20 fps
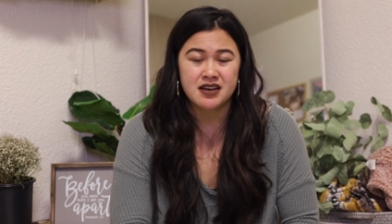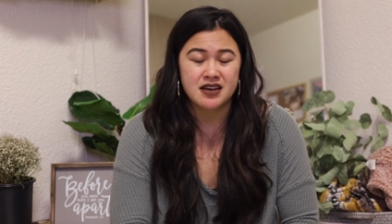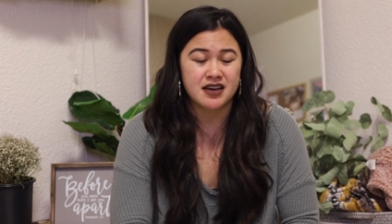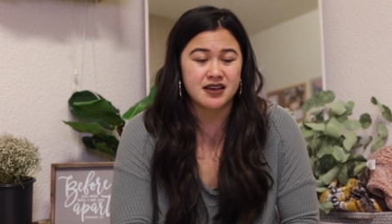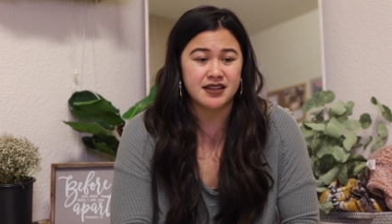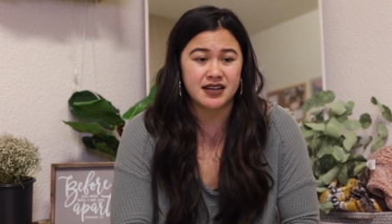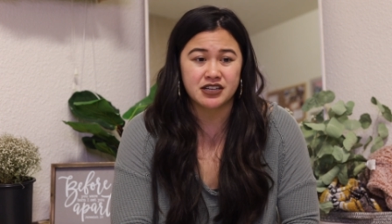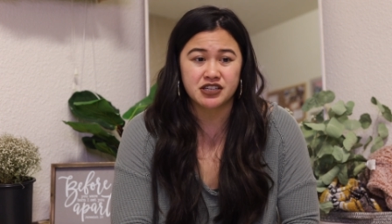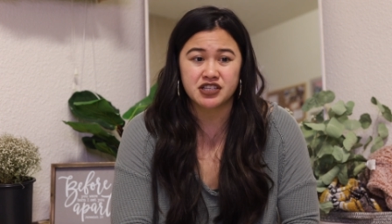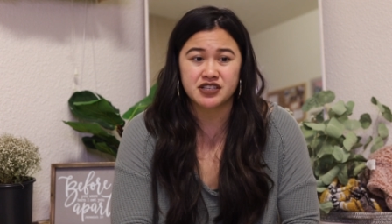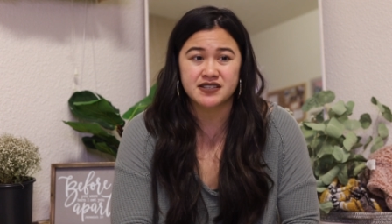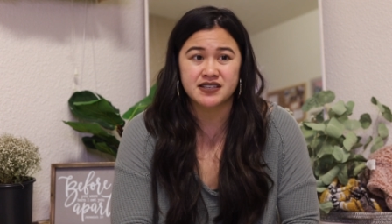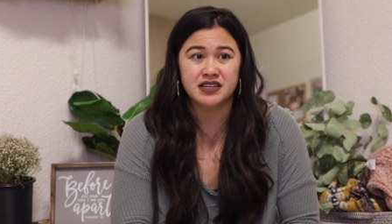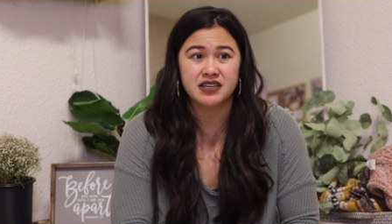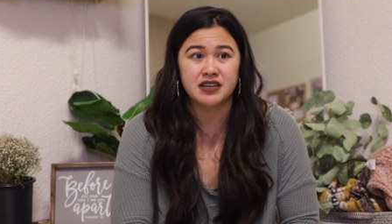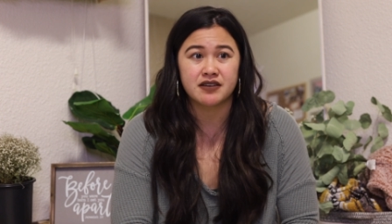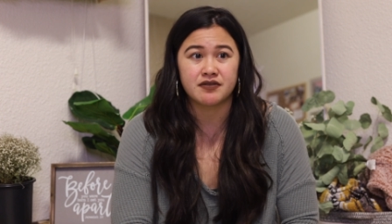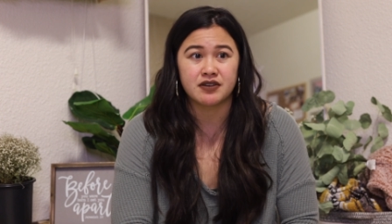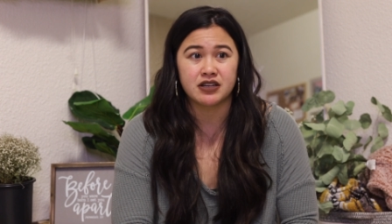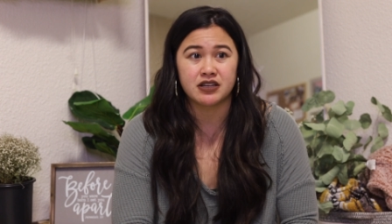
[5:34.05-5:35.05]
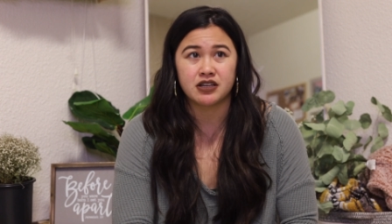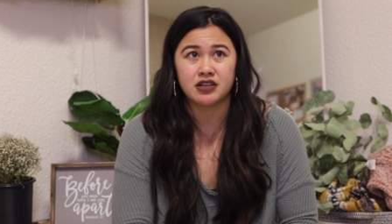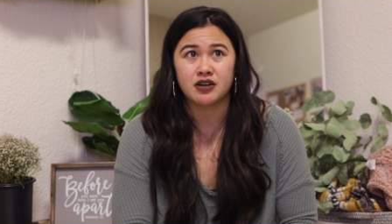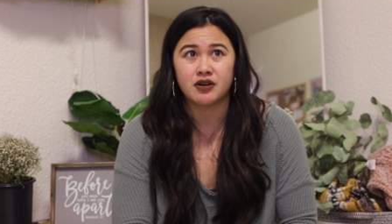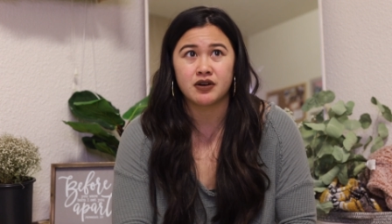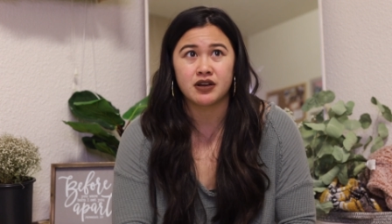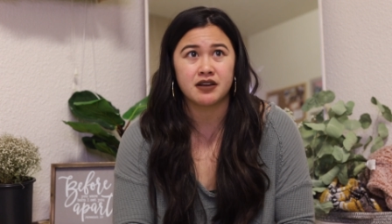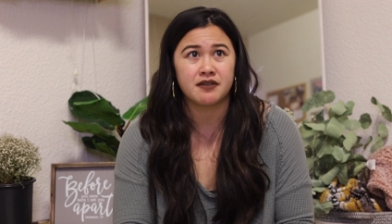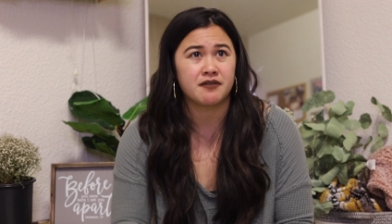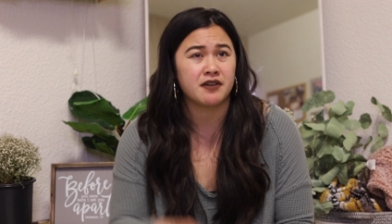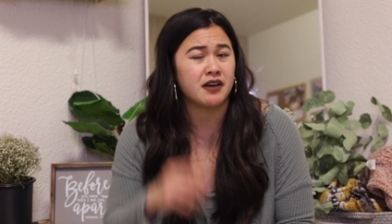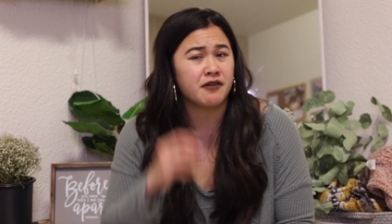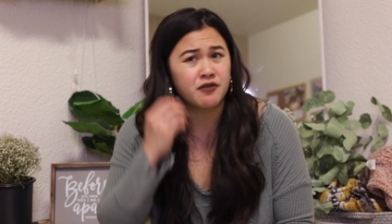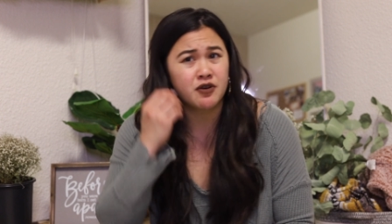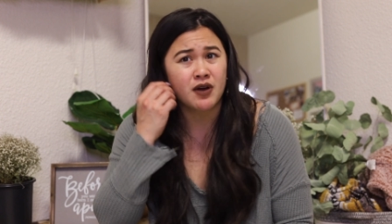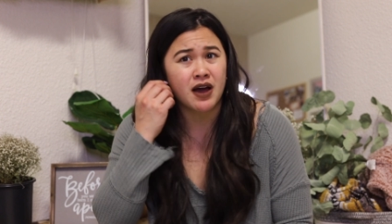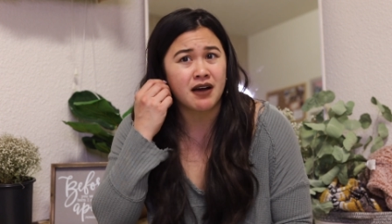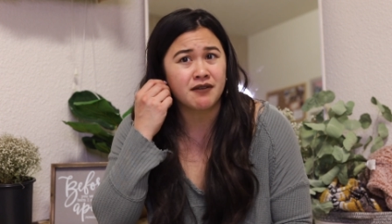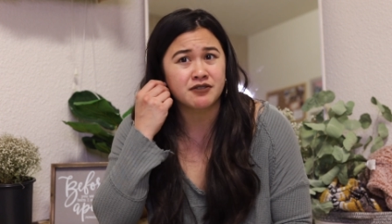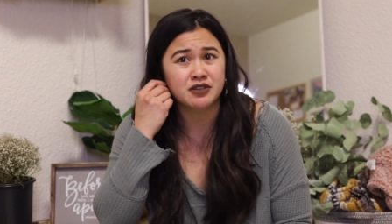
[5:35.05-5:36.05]
and that's just a given you know if, if
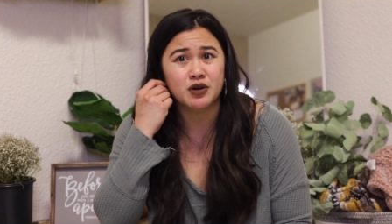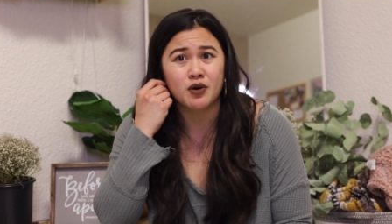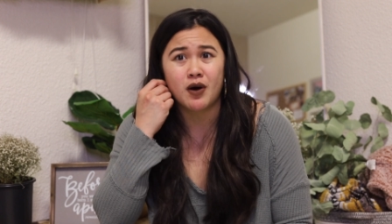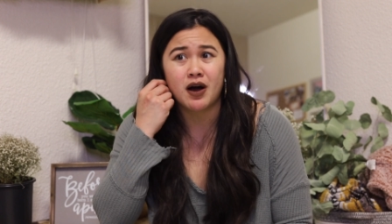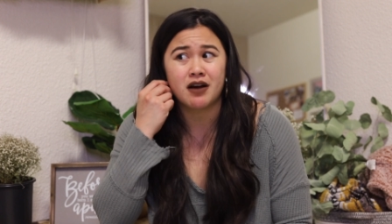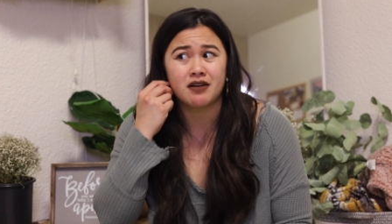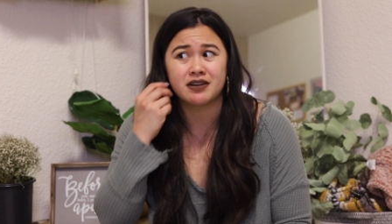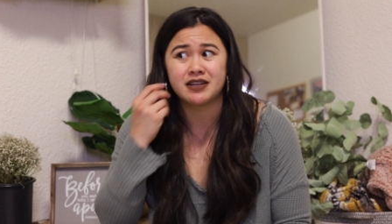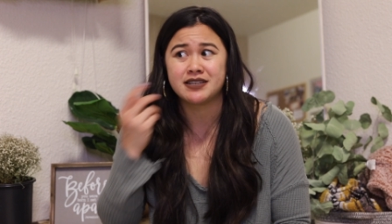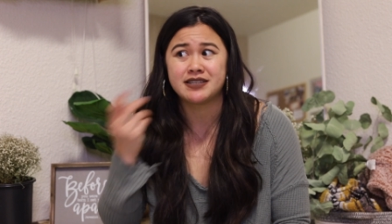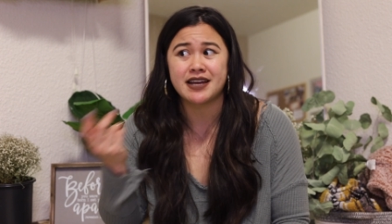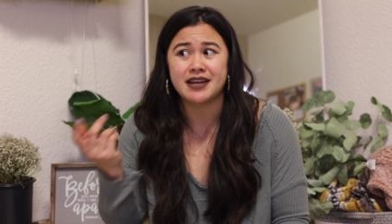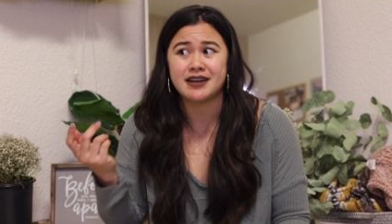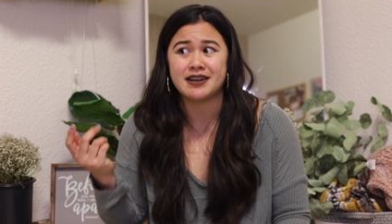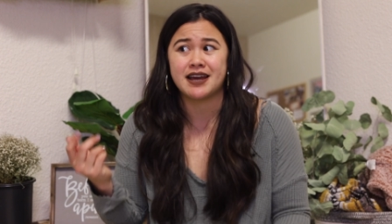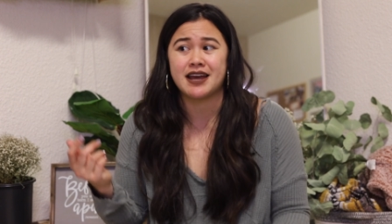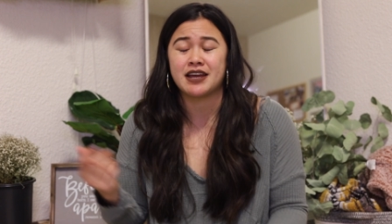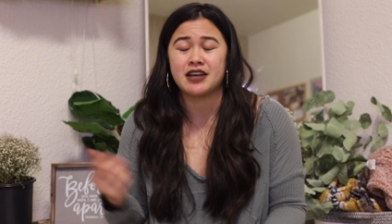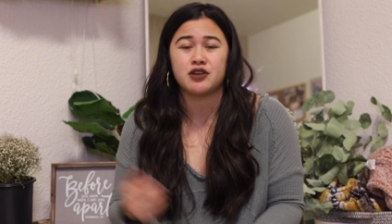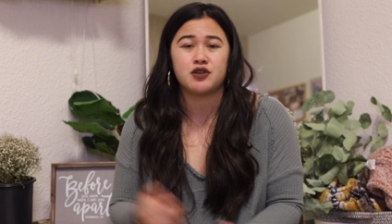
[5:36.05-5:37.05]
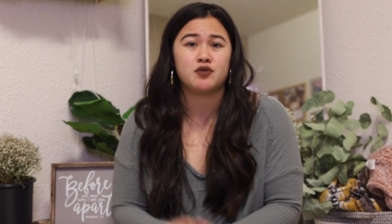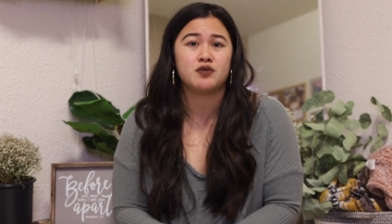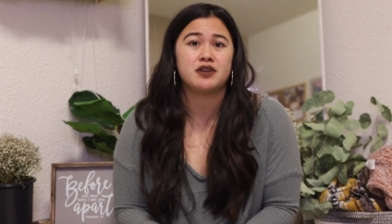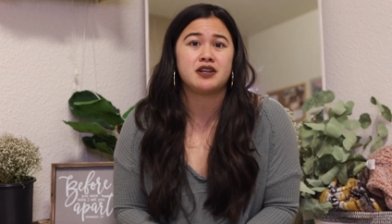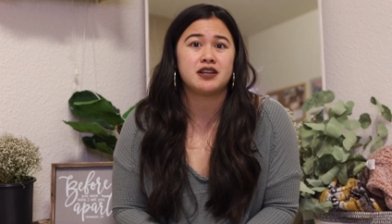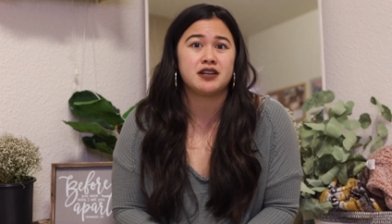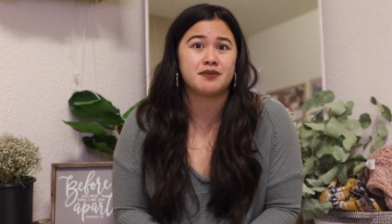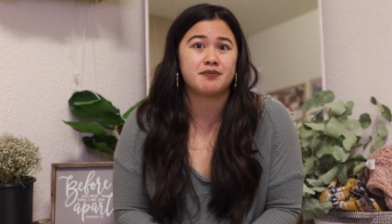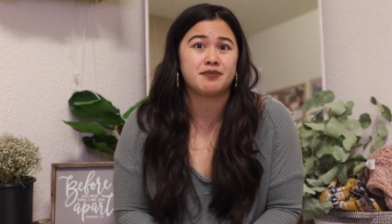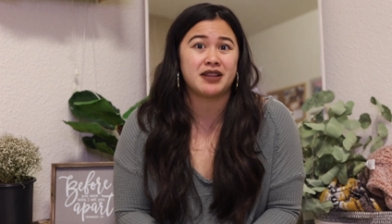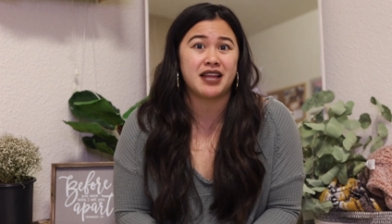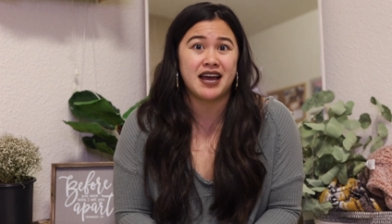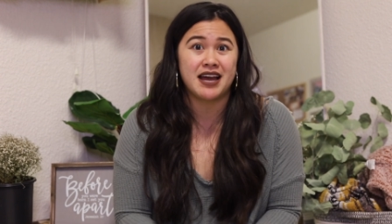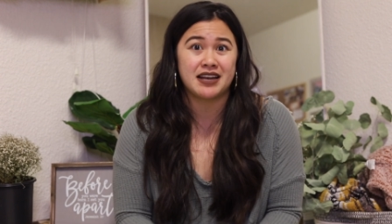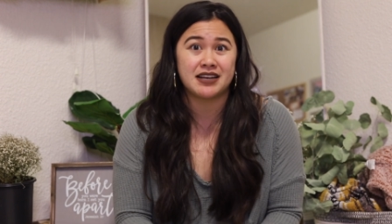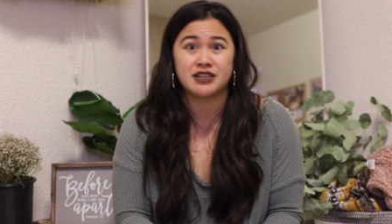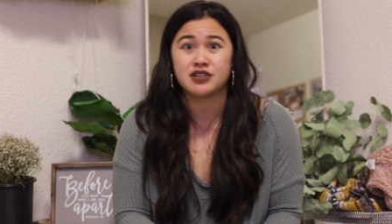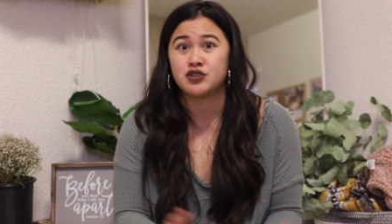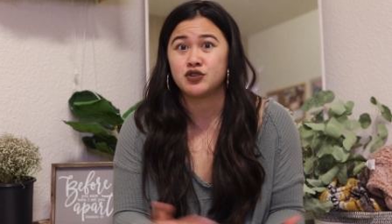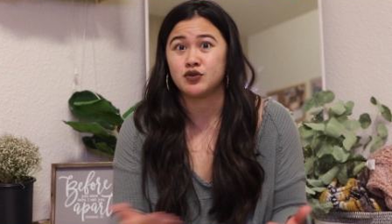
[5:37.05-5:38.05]
you have to go out on a date night you need to
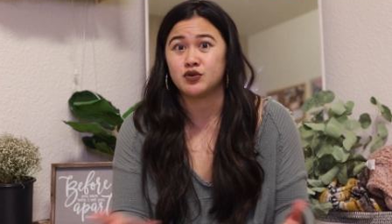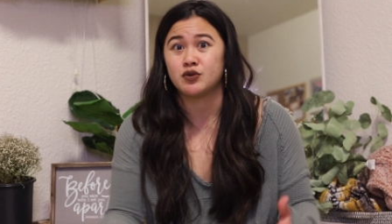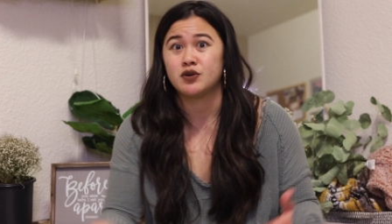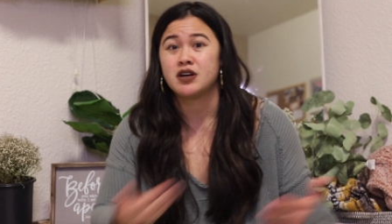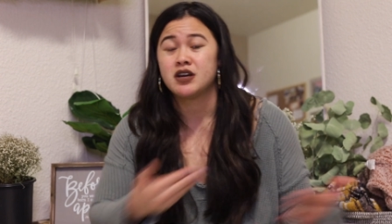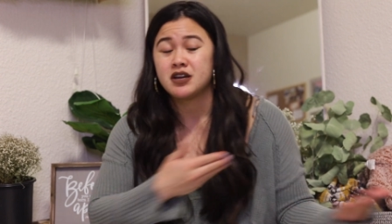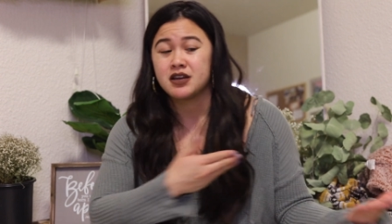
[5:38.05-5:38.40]
plan to